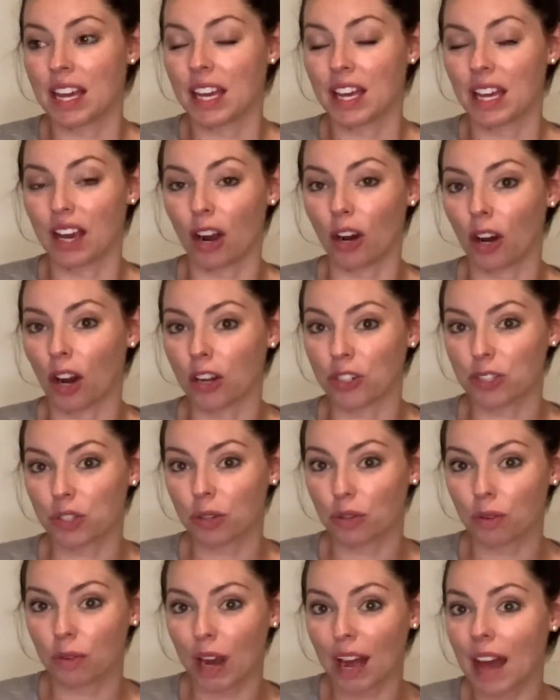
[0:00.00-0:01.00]
our arts and
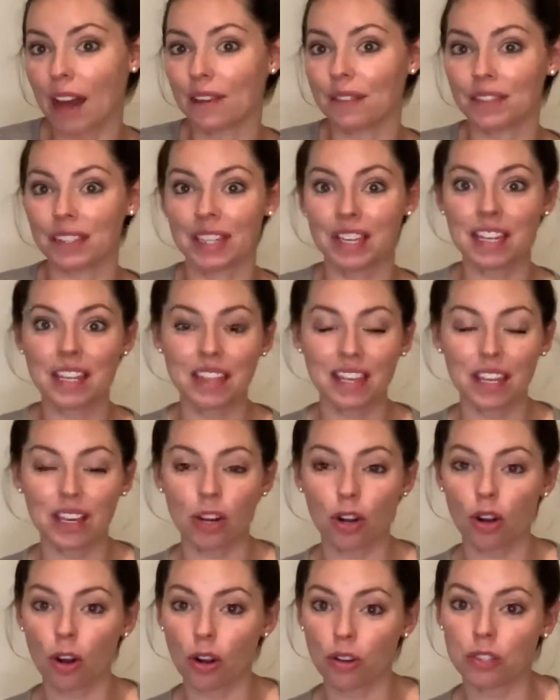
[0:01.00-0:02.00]
crafts. Anything in our
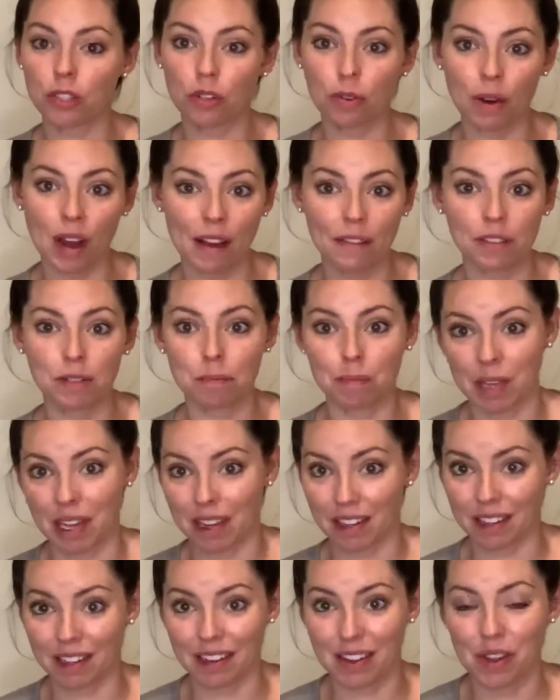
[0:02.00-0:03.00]
arts and crafts bin,
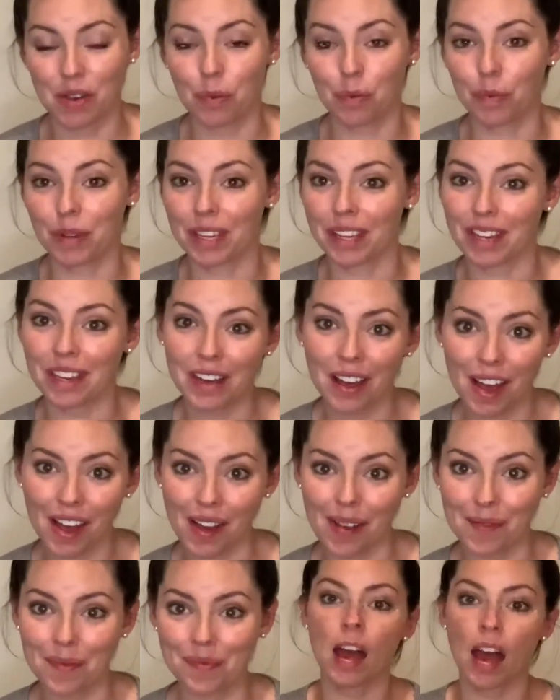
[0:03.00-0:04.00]
we can cut.
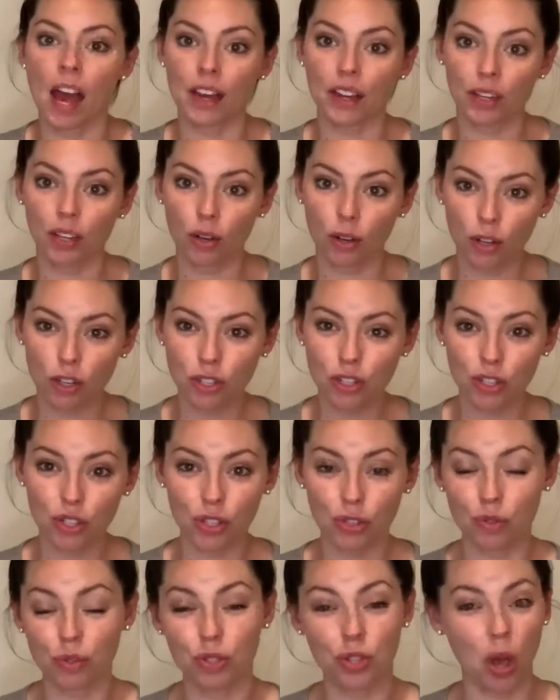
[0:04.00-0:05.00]
I'd encourage you to
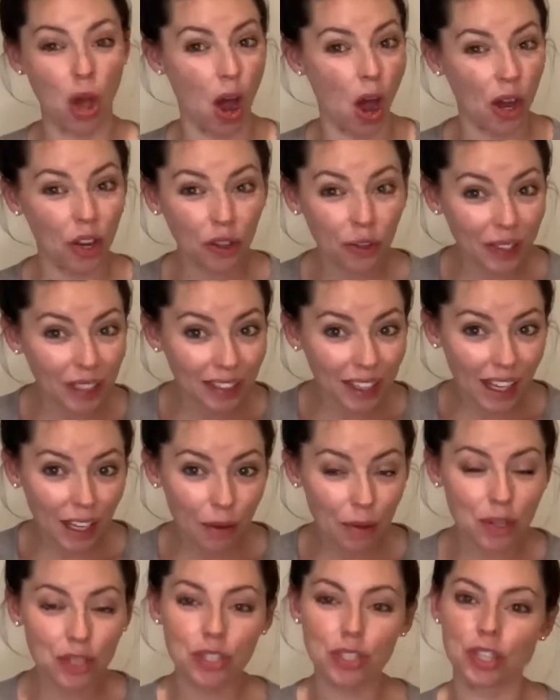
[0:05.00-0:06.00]
use concrete
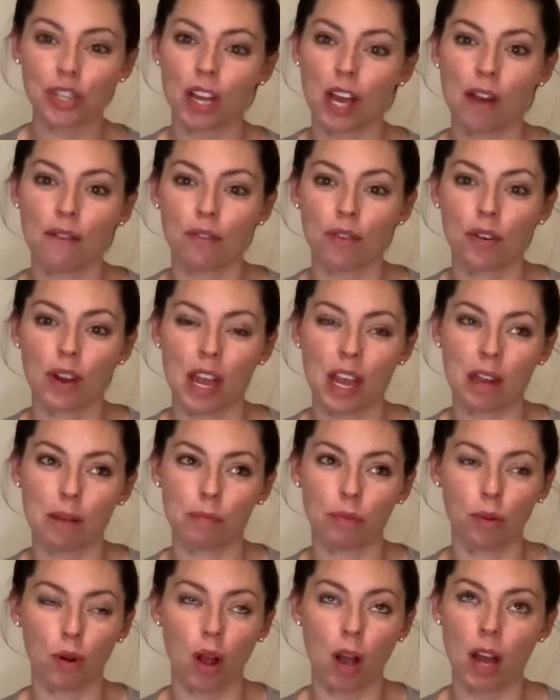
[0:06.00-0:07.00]
language to cover a
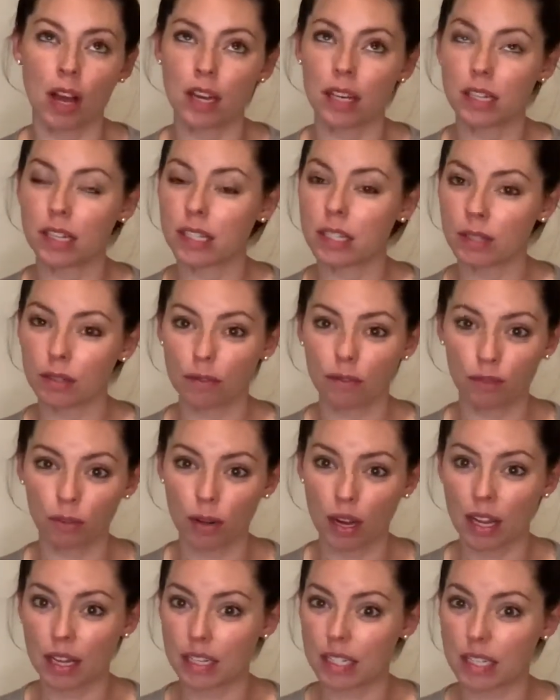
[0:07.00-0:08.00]
broad
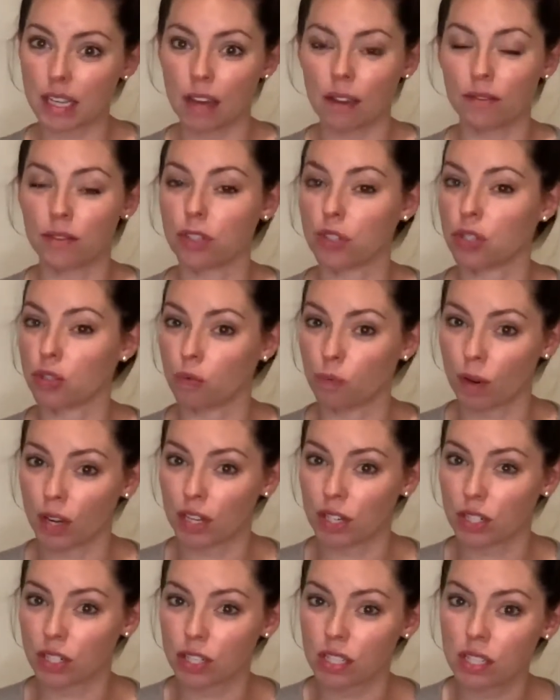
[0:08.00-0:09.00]
variety of
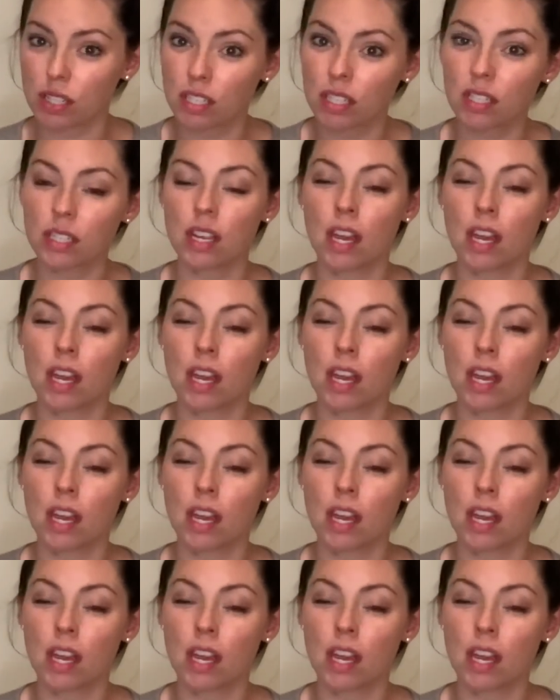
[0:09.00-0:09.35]
situations,